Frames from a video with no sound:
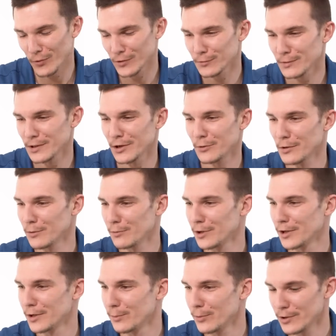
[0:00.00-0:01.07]
once we know where we're
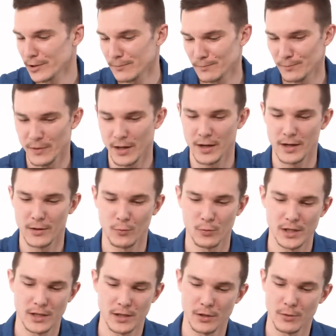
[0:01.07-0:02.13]
going to put it,
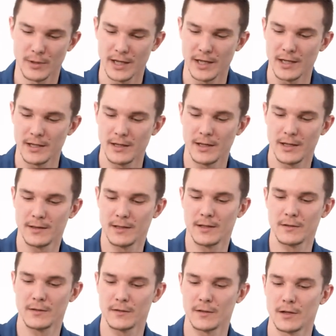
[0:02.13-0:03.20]
we can go ahead and
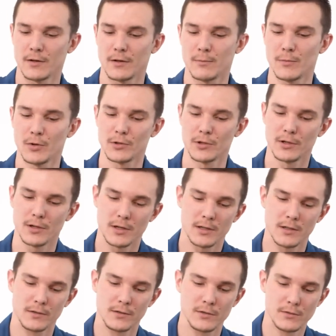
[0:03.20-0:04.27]
then set our motor
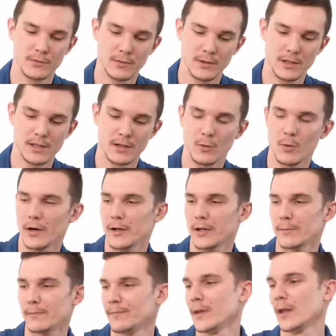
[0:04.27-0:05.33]
onto the
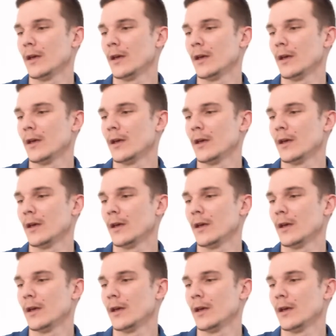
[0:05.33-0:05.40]
aquarium.